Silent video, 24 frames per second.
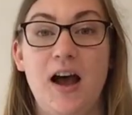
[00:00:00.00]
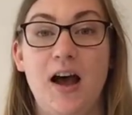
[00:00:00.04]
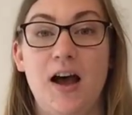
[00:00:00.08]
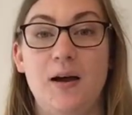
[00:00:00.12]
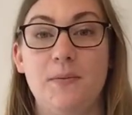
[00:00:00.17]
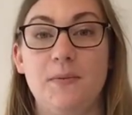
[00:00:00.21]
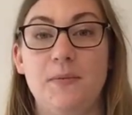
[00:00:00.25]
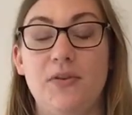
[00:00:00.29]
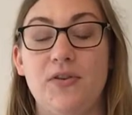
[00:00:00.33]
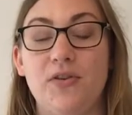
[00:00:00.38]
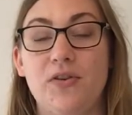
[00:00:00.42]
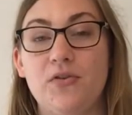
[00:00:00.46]

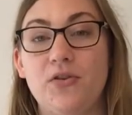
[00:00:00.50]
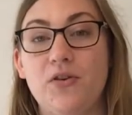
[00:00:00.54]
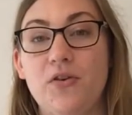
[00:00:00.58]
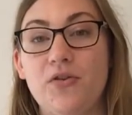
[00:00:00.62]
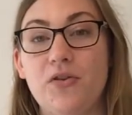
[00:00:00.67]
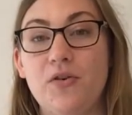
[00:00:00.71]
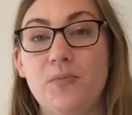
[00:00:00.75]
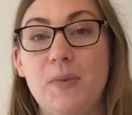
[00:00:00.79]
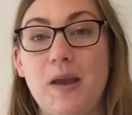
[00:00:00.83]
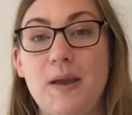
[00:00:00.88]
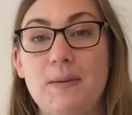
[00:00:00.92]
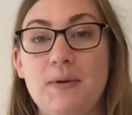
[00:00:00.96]
And so
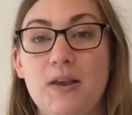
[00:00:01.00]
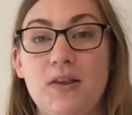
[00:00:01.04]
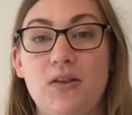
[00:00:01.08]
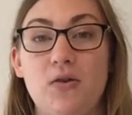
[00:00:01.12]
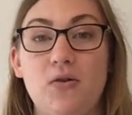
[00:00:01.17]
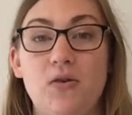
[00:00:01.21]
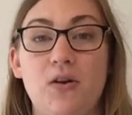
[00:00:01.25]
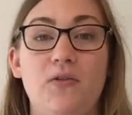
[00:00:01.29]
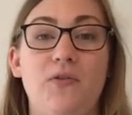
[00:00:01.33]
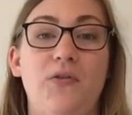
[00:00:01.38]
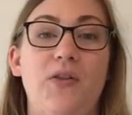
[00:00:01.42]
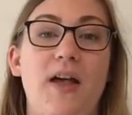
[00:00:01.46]
those are babies
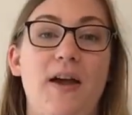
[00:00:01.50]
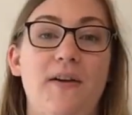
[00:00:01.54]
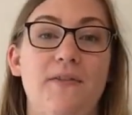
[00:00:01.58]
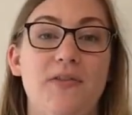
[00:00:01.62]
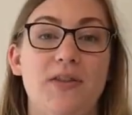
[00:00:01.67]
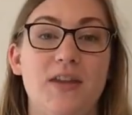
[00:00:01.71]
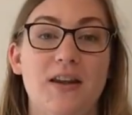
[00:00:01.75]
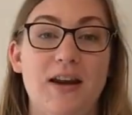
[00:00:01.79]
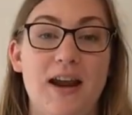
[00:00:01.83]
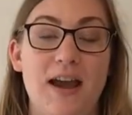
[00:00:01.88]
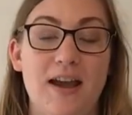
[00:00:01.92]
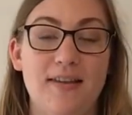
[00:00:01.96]
who have
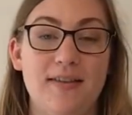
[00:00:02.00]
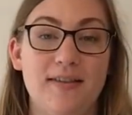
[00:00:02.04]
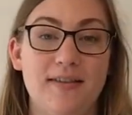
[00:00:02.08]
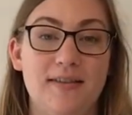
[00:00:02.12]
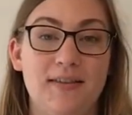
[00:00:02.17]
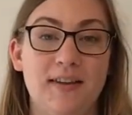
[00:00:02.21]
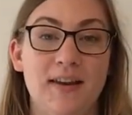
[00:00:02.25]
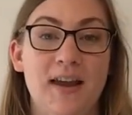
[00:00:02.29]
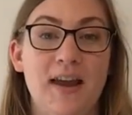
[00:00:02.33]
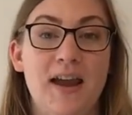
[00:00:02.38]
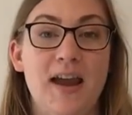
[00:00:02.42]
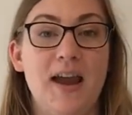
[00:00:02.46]
left the
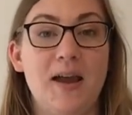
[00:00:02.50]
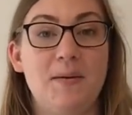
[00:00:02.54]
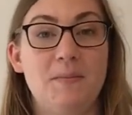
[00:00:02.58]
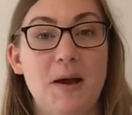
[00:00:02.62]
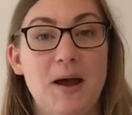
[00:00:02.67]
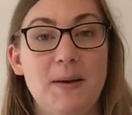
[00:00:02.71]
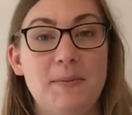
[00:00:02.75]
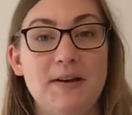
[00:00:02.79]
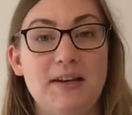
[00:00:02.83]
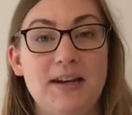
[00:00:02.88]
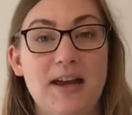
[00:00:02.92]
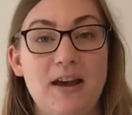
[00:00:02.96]
nest, and
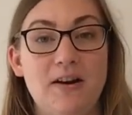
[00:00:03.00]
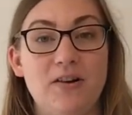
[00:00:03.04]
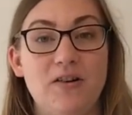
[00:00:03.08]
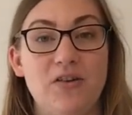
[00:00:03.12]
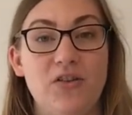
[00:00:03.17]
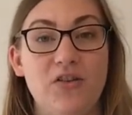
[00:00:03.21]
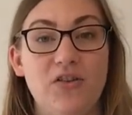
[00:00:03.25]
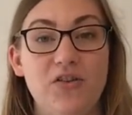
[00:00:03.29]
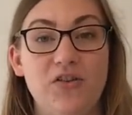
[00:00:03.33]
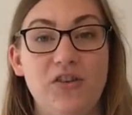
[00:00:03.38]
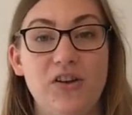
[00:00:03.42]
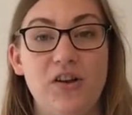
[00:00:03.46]
mom and dad are
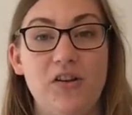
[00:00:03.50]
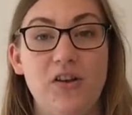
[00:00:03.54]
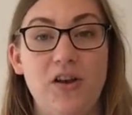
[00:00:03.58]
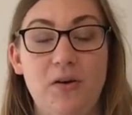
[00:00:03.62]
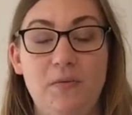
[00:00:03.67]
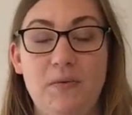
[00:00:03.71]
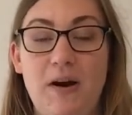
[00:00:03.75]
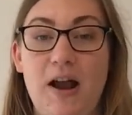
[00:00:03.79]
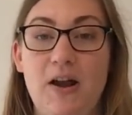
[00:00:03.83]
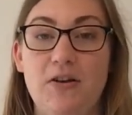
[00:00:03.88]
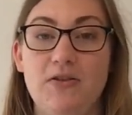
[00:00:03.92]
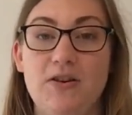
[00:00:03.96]
still
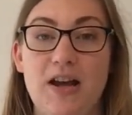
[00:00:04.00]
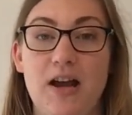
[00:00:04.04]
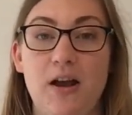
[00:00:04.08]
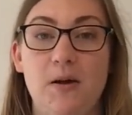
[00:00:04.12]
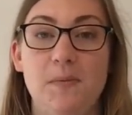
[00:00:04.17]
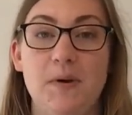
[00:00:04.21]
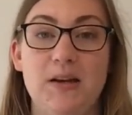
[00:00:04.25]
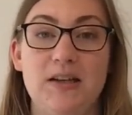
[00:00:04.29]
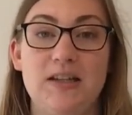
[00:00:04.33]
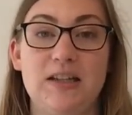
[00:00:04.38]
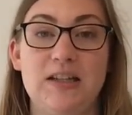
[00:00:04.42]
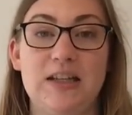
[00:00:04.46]
around
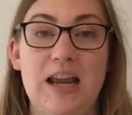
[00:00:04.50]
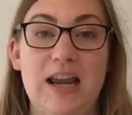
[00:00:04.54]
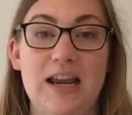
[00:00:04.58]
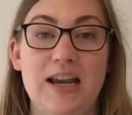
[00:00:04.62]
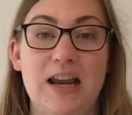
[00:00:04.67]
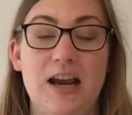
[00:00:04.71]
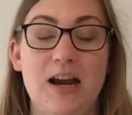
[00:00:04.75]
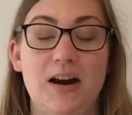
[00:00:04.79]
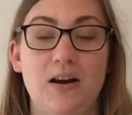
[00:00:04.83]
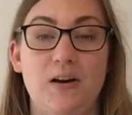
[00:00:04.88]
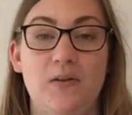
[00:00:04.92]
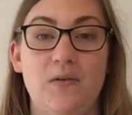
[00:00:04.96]
helping to take
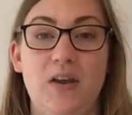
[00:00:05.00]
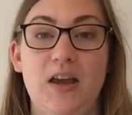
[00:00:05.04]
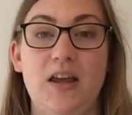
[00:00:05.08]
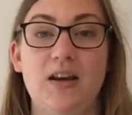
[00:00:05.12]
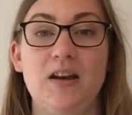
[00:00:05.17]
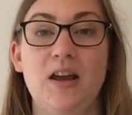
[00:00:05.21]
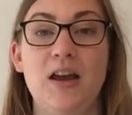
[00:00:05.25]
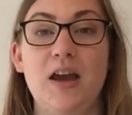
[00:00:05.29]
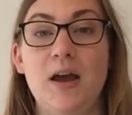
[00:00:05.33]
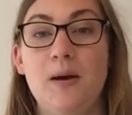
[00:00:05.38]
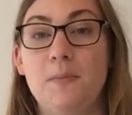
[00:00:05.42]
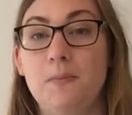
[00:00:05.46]
care of
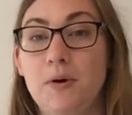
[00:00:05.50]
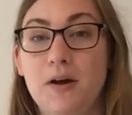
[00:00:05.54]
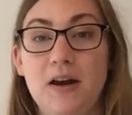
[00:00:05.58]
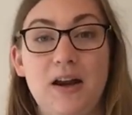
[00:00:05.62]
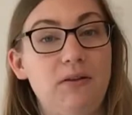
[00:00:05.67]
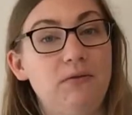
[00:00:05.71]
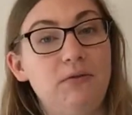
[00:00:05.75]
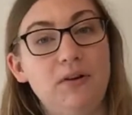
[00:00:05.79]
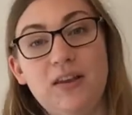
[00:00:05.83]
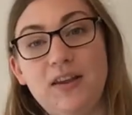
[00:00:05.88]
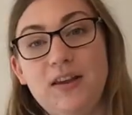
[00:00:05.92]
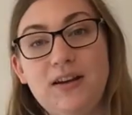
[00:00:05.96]
it, but
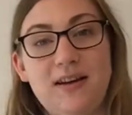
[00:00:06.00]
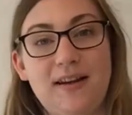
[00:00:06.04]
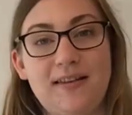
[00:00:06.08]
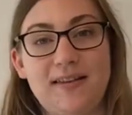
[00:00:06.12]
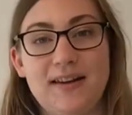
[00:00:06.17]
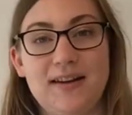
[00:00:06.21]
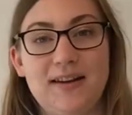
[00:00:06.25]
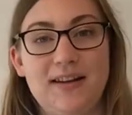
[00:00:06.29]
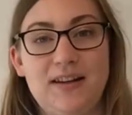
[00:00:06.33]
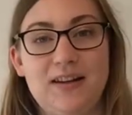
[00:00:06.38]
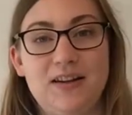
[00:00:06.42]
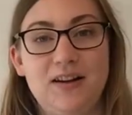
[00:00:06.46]
it really
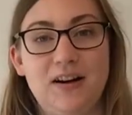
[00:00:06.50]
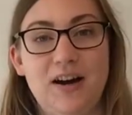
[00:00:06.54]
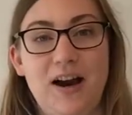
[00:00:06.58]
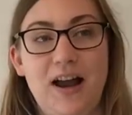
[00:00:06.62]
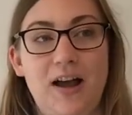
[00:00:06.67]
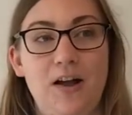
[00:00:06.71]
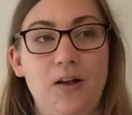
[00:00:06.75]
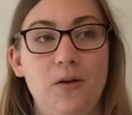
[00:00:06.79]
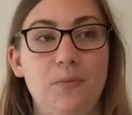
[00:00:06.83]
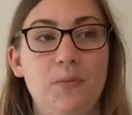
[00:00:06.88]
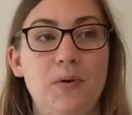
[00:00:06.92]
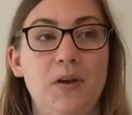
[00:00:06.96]
doesn't need our
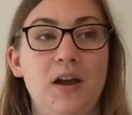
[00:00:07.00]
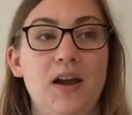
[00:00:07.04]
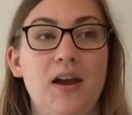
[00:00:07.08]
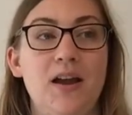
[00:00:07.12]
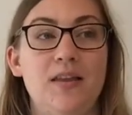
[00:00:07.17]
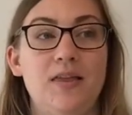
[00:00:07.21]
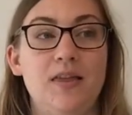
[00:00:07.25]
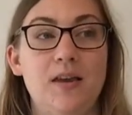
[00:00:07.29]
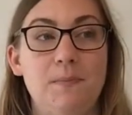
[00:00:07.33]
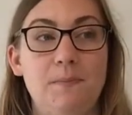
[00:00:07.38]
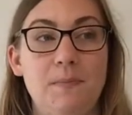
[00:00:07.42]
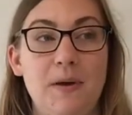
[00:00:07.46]
help.
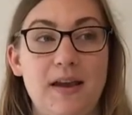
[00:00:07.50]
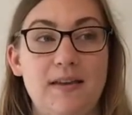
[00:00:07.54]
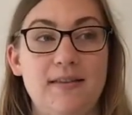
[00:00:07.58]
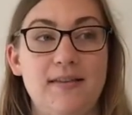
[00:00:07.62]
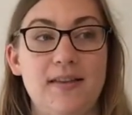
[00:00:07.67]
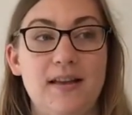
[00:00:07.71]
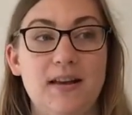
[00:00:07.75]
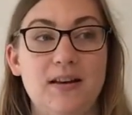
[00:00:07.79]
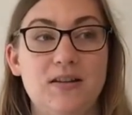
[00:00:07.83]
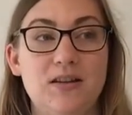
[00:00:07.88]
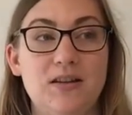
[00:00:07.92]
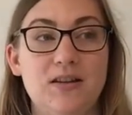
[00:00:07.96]
The best
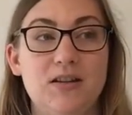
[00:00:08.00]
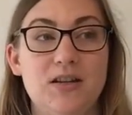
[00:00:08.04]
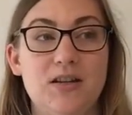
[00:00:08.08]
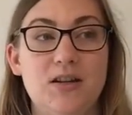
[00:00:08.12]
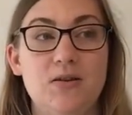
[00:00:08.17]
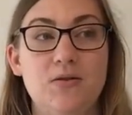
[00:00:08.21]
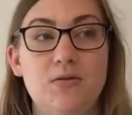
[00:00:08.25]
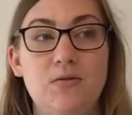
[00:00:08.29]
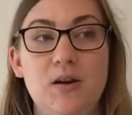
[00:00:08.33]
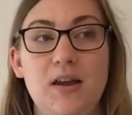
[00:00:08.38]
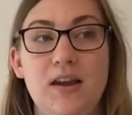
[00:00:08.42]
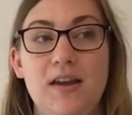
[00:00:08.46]
thing to
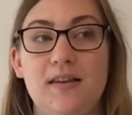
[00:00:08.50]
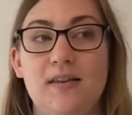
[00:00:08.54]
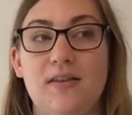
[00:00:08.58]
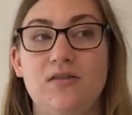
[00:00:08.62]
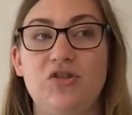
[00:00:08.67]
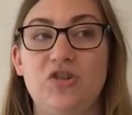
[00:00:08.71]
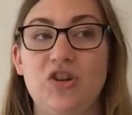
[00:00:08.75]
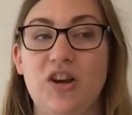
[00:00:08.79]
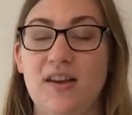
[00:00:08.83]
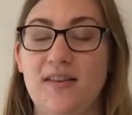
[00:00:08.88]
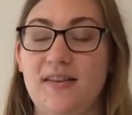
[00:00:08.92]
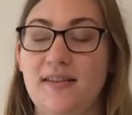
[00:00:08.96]
do is
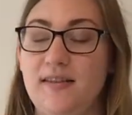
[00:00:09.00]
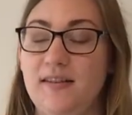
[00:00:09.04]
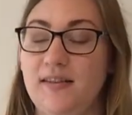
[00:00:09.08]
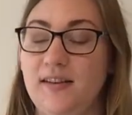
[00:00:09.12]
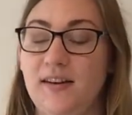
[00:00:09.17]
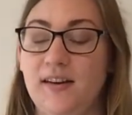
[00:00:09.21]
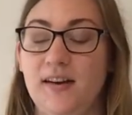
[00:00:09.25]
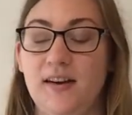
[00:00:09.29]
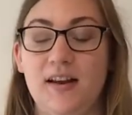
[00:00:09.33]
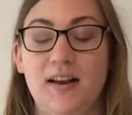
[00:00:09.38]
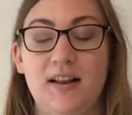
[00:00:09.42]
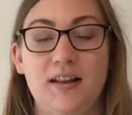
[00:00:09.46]

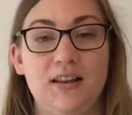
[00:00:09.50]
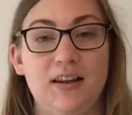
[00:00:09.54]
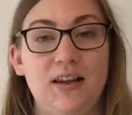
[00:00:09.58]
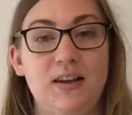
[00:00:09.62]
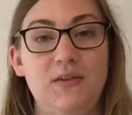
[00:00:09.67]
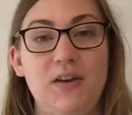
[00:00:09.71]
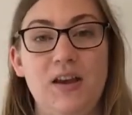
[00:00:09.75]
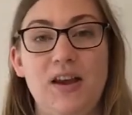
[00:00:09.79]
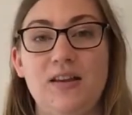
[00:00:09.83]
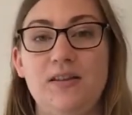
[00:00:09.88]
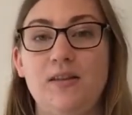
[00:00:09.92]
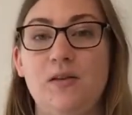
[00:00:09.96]
just
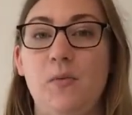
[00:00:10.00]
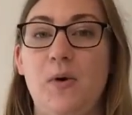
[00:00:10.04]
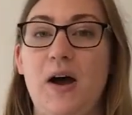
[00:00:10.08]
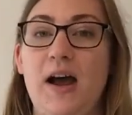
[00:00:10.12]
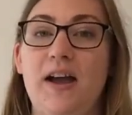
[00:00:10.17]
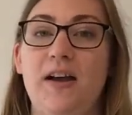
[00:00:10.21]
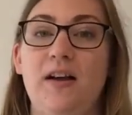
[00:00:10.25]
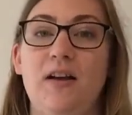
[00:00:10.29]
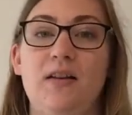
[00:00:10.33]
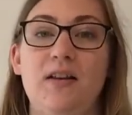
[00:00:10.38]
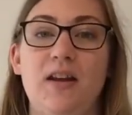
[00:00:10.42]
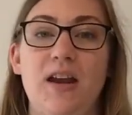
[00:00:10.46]
leave it in the
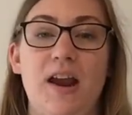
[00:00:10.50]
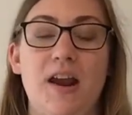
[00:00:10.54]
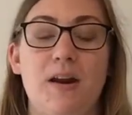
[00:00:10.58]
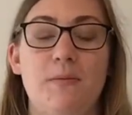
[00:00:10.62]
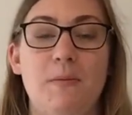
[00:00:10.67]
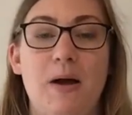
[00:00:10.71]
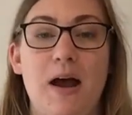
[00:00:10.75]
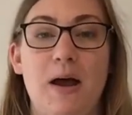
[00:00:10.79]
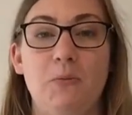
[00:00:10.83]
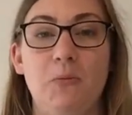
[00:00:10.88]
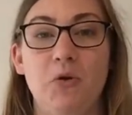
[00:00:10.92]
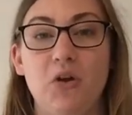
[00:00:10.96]
wild,
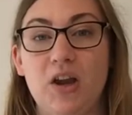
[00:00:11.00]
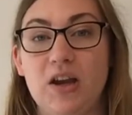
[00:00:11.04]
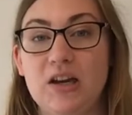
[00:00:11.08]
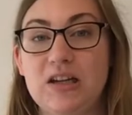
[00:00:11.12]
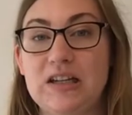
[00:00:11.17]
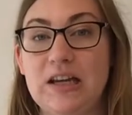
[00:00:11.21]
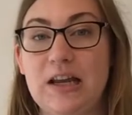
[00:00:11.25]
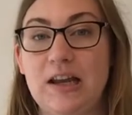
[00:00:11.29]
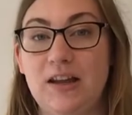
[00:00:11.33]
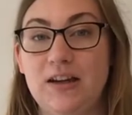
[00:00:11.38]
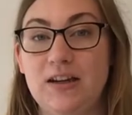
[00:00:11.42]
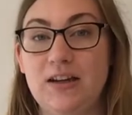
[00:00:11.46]
and mom will
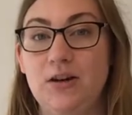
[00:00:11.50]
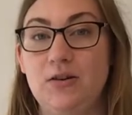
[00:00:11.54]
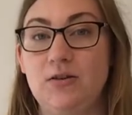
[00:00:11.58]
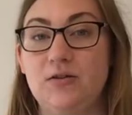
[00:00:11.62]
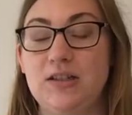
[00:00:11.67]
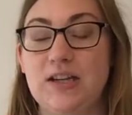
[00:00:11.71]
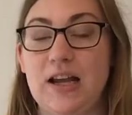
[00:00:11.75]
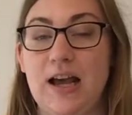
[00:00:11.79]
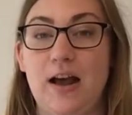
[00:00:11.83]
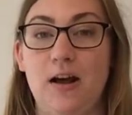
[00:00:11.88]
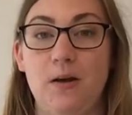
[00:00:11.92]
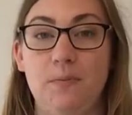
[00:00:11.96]

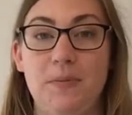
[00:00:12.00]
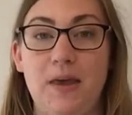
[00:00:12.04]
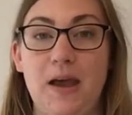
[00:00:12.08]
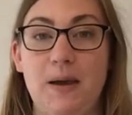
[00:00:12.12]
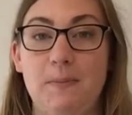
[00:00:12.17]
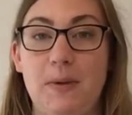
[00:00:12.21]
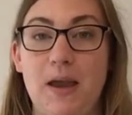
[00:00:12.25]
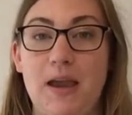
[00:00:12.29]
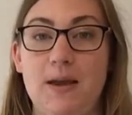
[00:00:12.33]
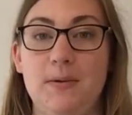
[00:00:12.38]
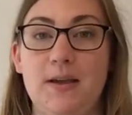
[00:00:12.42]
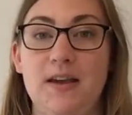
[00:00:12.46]
continue to help
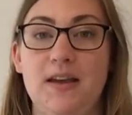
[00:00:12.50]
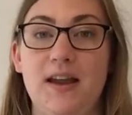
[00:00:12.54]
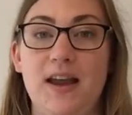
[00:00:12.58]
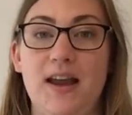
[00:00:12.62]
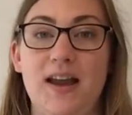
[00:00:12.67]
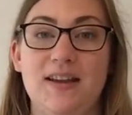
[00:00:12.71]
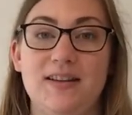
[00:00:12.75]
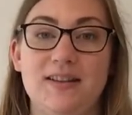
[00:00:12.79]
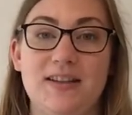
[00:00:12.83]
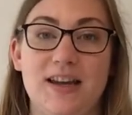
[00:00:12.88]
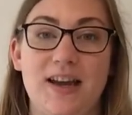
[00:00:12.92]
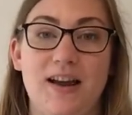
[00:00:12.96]
that baby
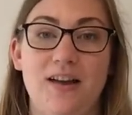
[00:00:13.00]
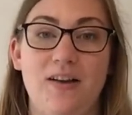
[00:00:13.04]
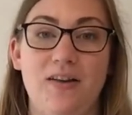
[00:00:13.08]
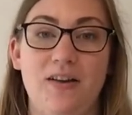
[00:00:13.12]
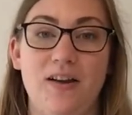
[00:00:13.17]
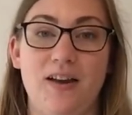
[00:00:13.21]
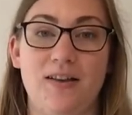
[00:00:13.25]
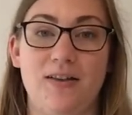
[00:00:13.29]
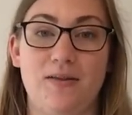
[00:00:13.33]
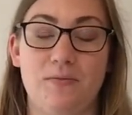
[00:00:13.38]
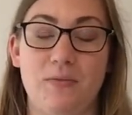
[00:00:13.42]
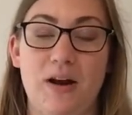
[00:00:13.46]

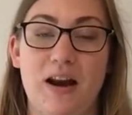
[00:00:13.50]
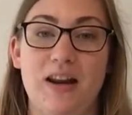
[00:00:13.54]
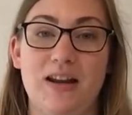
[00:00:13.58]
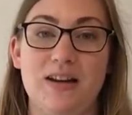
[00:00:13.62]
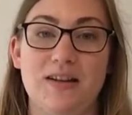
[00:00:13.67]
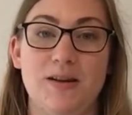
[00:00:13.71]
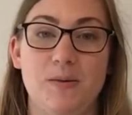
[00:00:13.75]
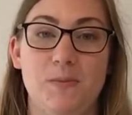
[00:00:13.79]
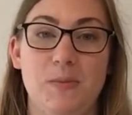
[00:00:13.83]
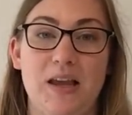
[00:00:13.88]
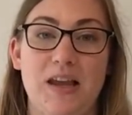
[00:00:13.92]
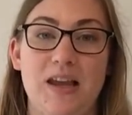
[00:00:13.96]
until it's ready
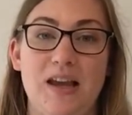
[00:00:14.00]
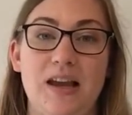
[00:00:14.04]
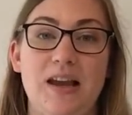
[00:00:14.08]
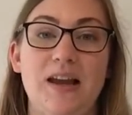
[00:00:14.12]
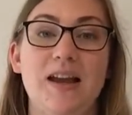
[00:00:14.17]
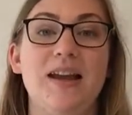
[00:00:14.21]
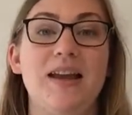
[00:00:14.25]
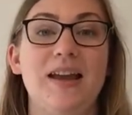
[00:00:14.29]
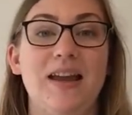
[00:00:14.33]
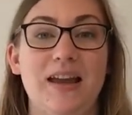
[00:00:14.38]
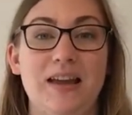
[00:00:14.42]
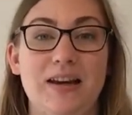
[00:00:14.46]
to
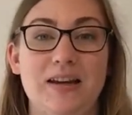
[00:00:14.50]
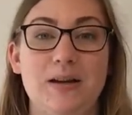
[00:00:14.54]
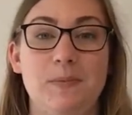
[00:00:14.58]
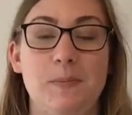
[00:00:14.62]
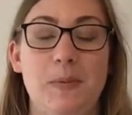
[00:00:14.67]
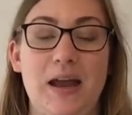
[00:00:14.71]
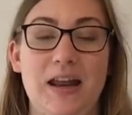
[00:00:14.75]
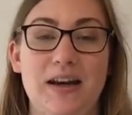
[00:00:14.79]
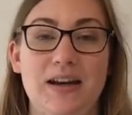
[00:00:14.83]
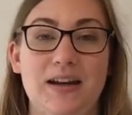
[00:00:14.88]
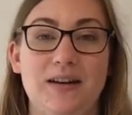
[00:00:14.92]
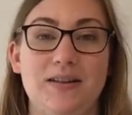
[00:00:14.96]
be
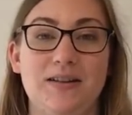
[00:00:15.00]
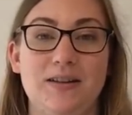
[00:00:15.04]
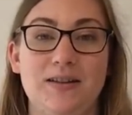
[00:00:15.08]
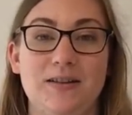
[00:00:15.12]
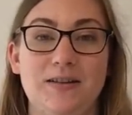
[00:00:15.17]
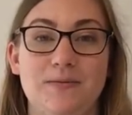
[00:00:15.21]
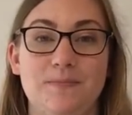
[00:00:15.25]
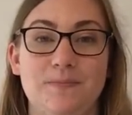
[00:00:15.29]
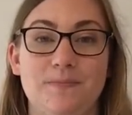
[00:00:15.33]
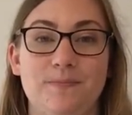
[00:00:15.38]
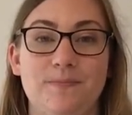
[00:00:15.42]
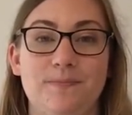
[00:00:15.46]
independent.